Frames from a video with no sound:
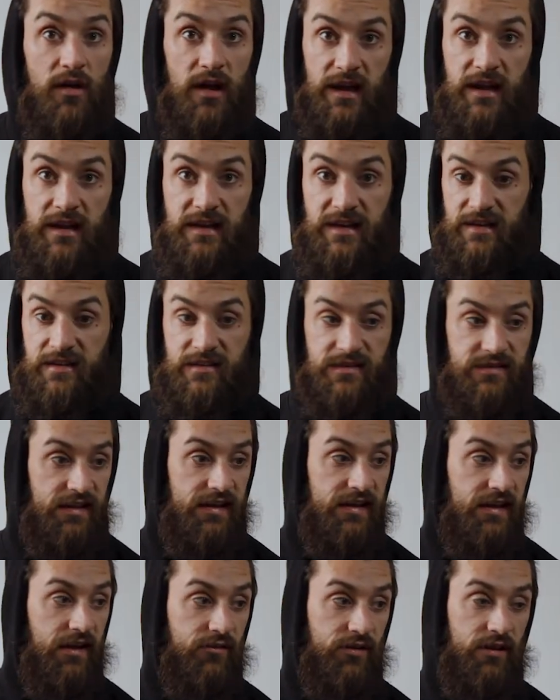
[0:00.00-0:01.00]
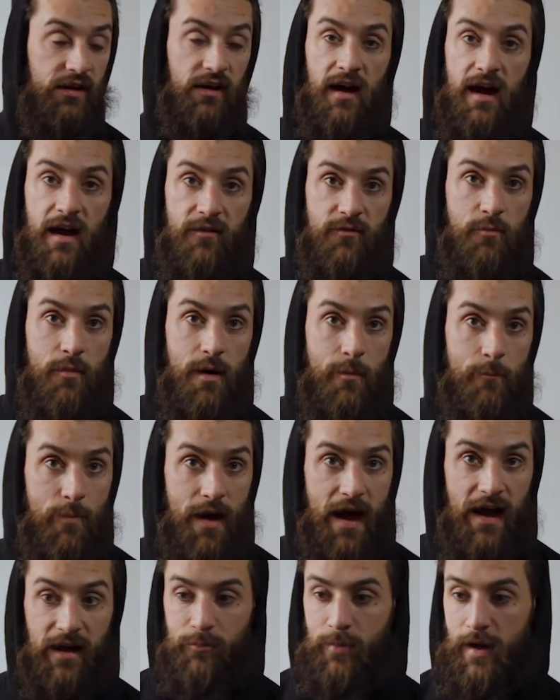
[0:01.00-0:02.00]
EDC, everything I have in my
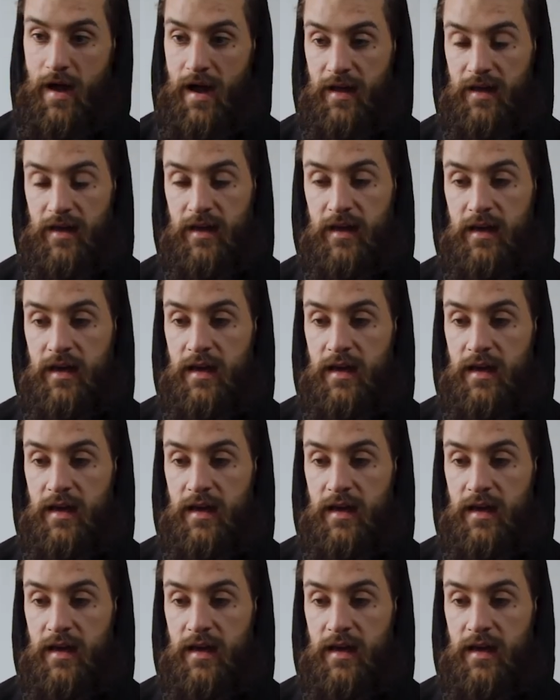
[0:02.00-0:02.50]
backpack.